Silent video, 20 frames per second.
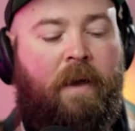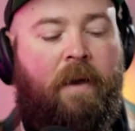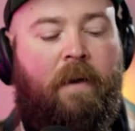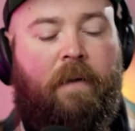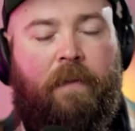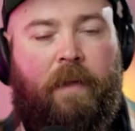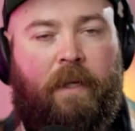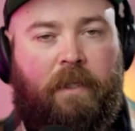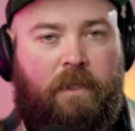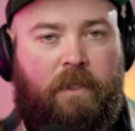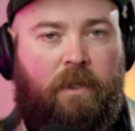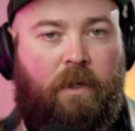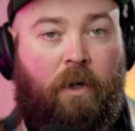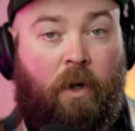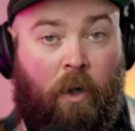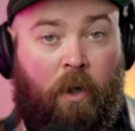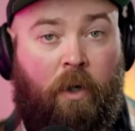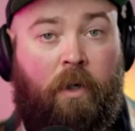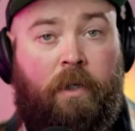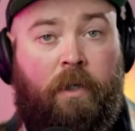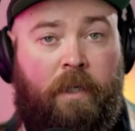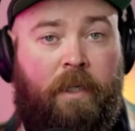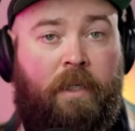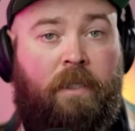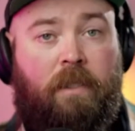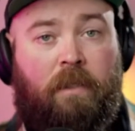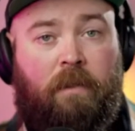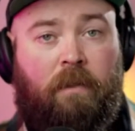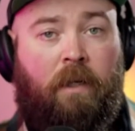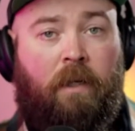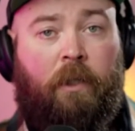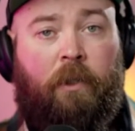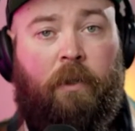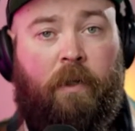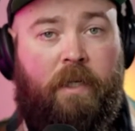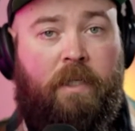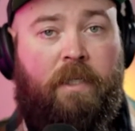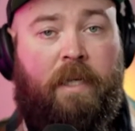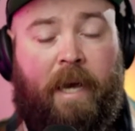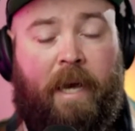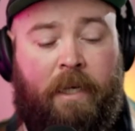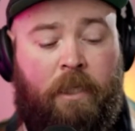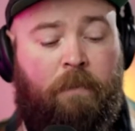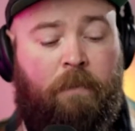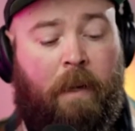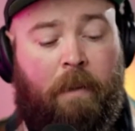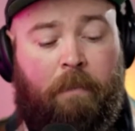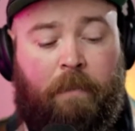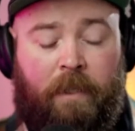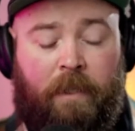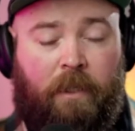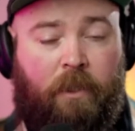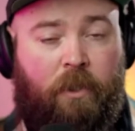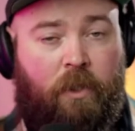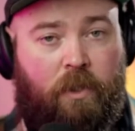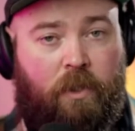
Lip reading: that's earned its luxury status by being just,